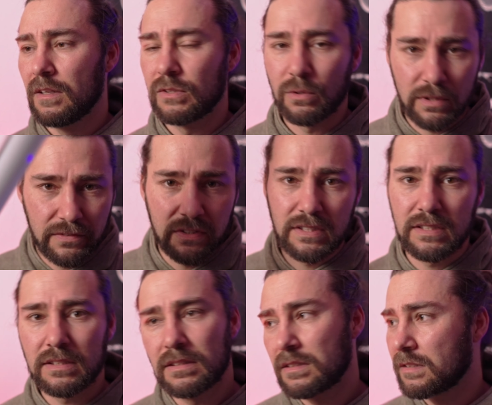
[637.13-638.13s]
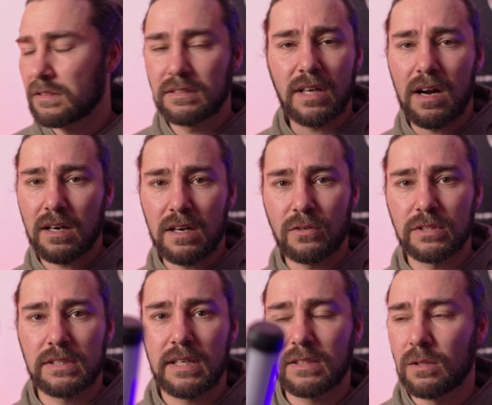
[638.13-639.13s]
So if it's dark
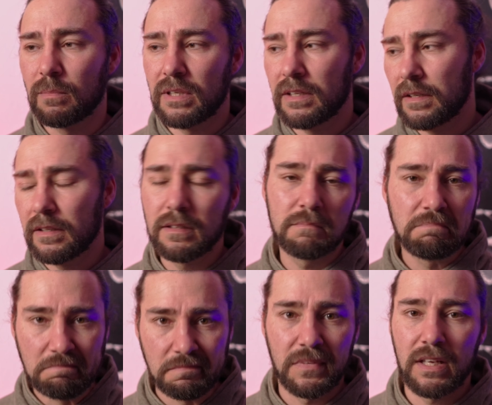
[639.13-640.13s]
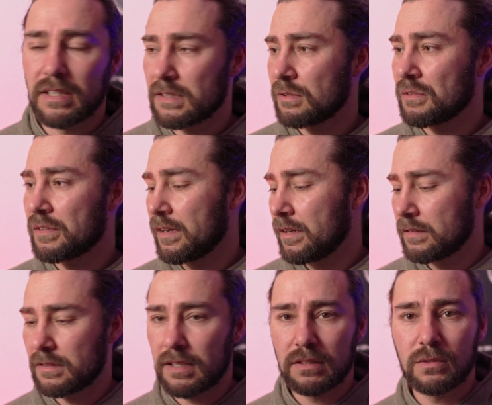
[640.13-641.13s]
outside completely, yes, you
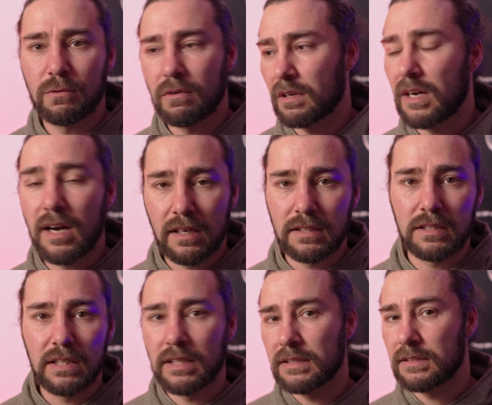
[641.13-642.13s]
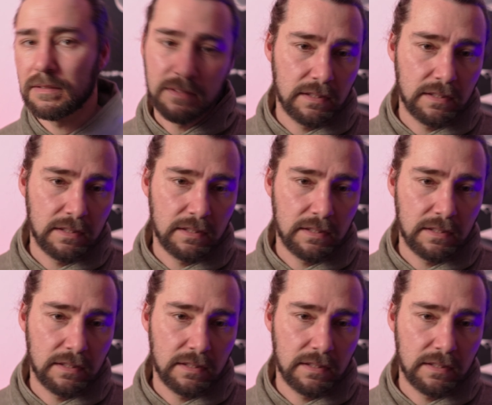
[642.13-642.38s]
can set your color and